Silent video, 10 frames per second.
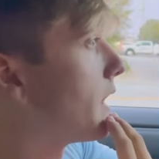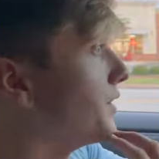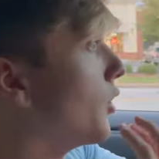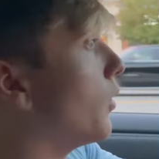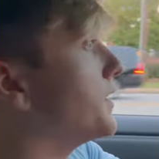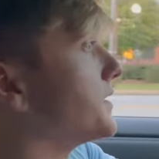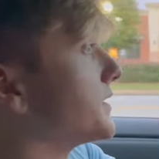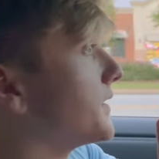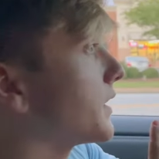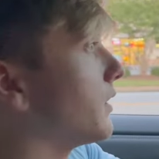The
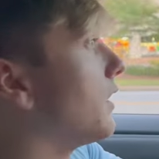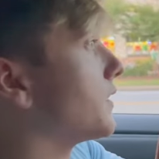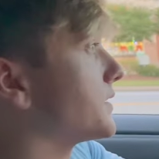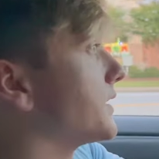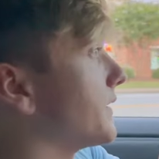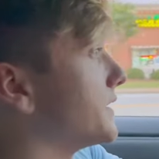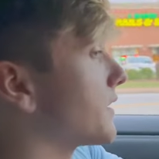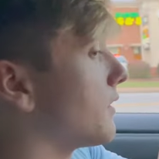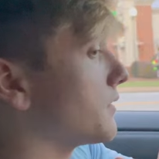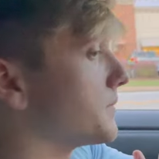noises and the clunks that these
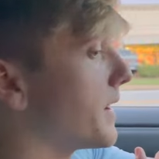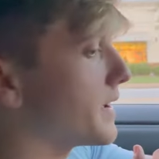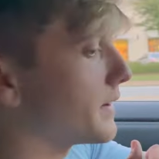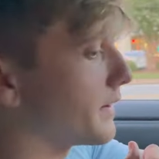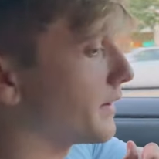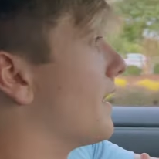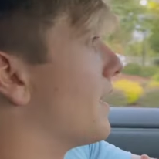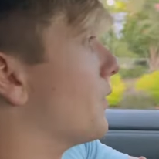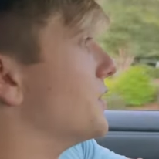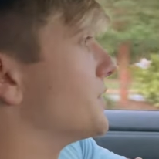cars
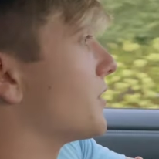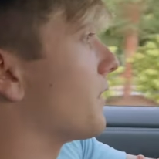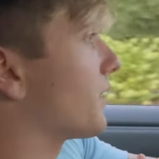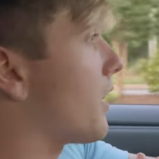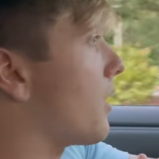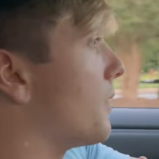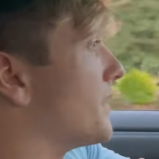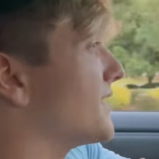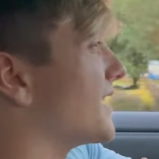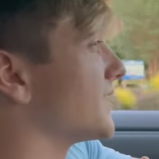made. When you start the car up,
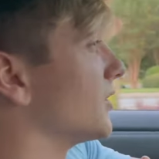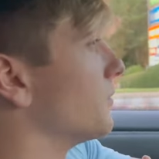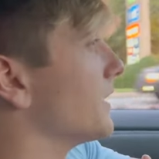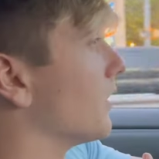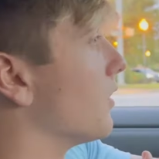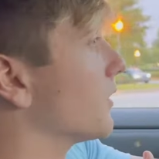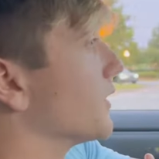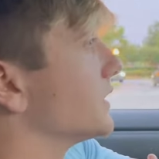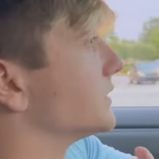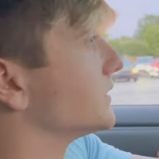it takes a little bit
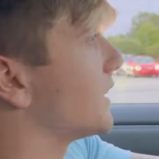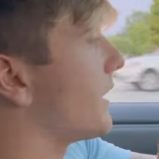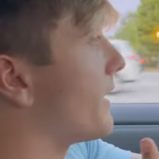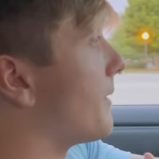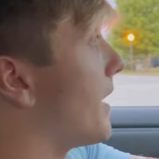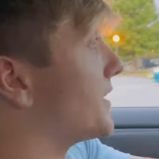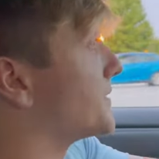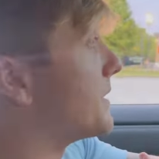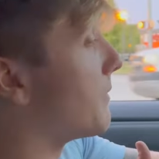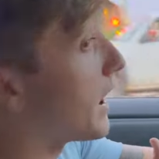longer. That might
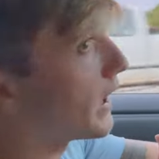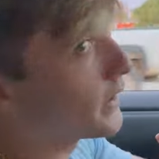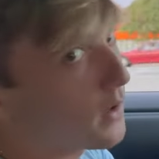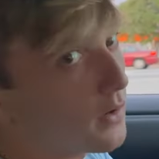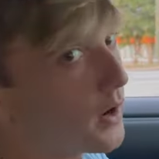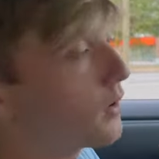just be mine.